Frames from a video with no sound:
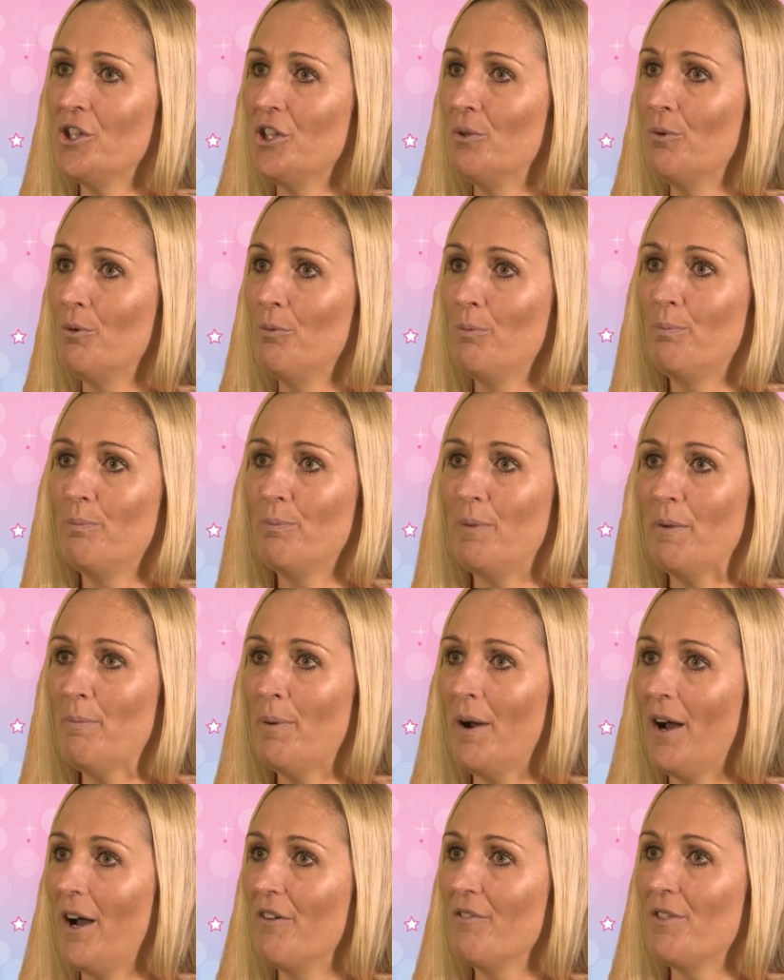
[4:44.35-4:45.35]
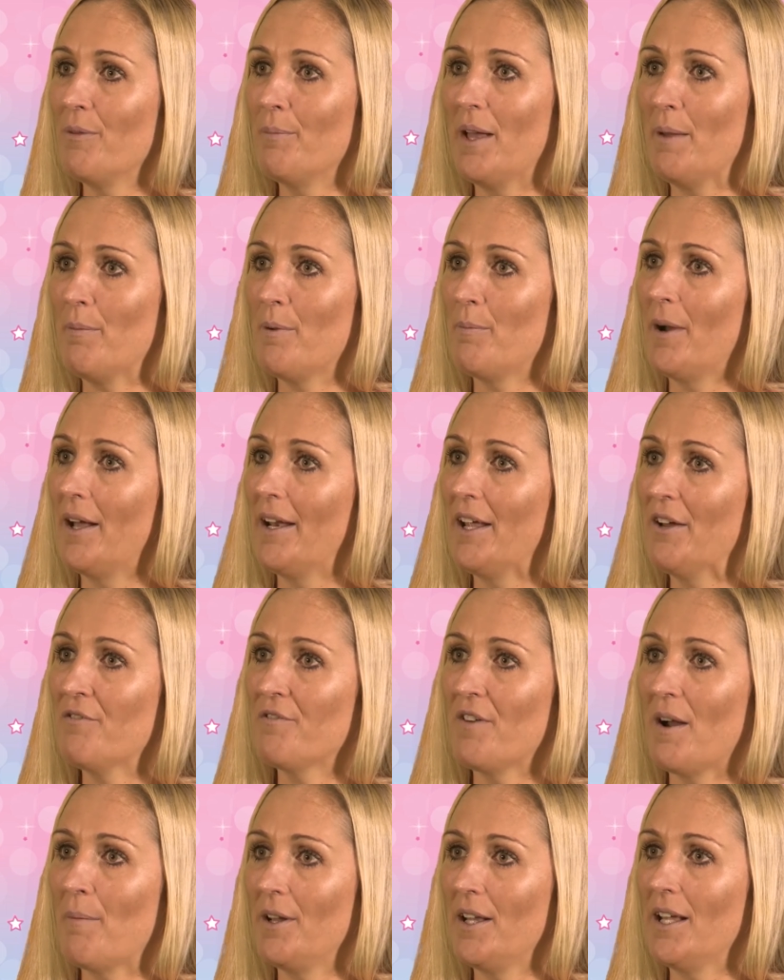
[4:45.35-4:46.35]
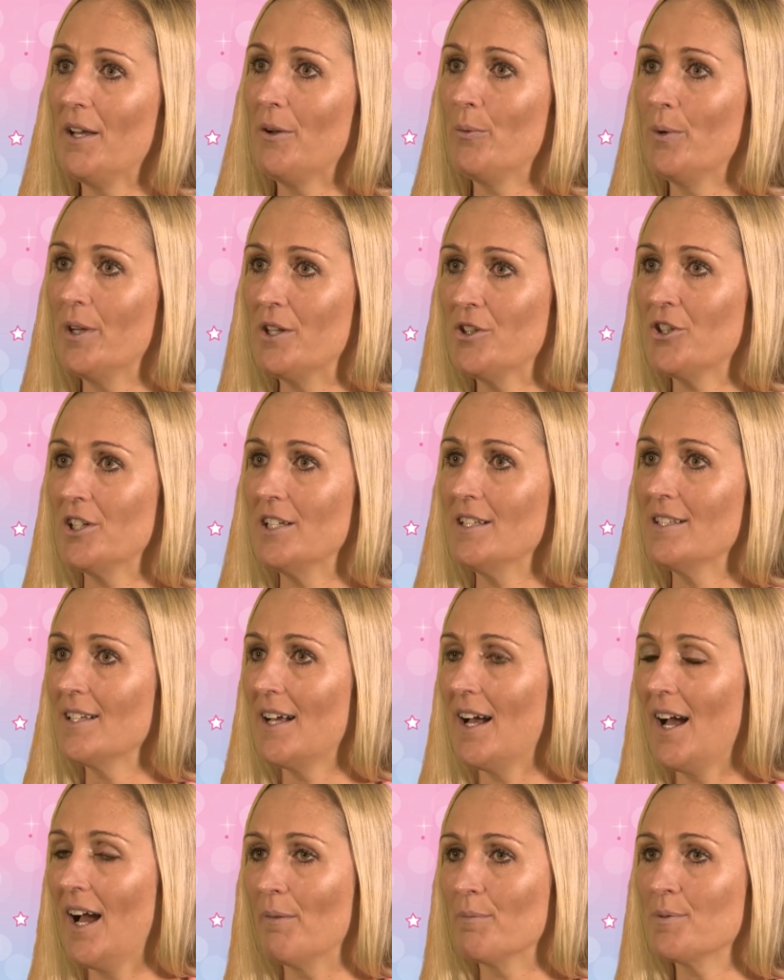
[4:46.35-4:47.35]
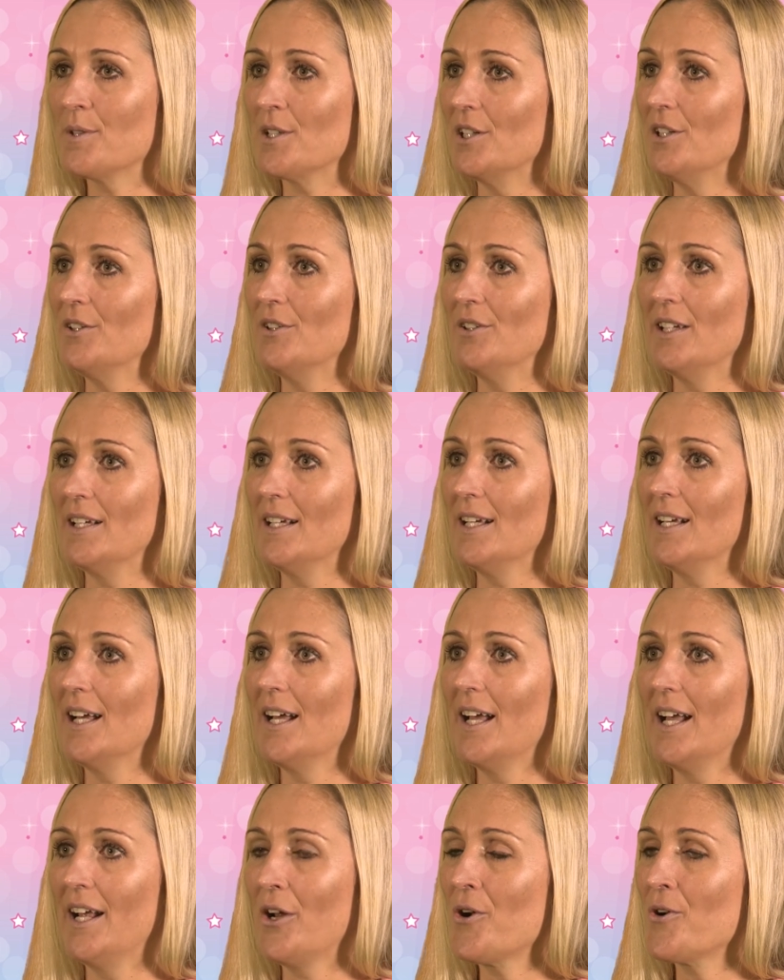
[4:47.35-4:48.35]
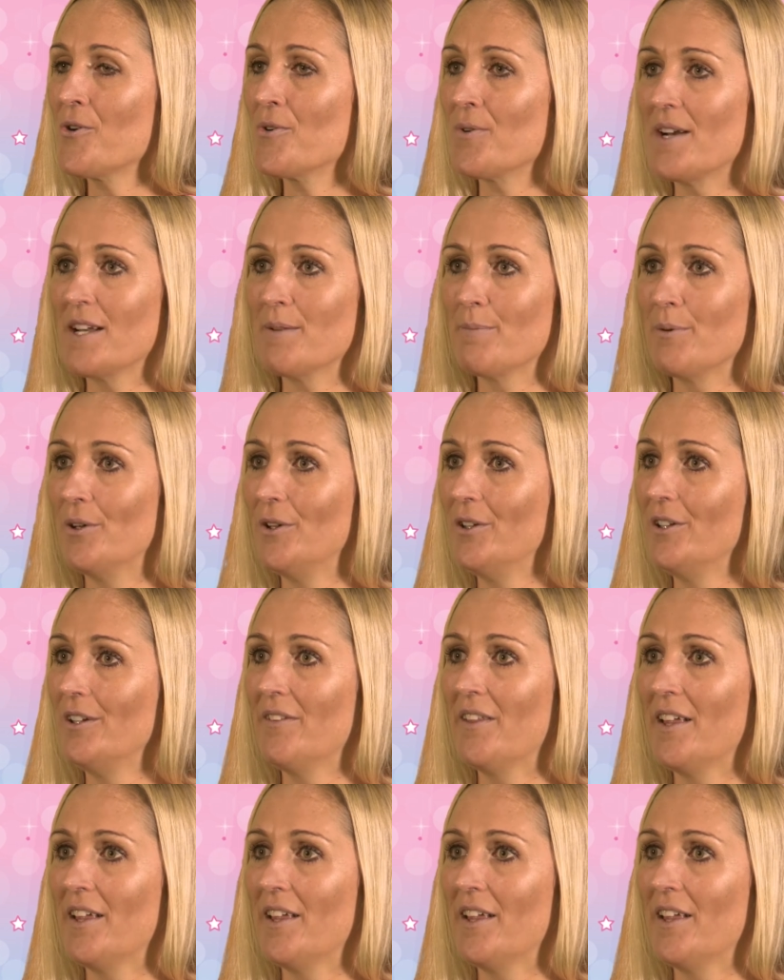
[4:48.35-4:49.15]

You will be part of the Baby Ballet family, which is absolutely incredible.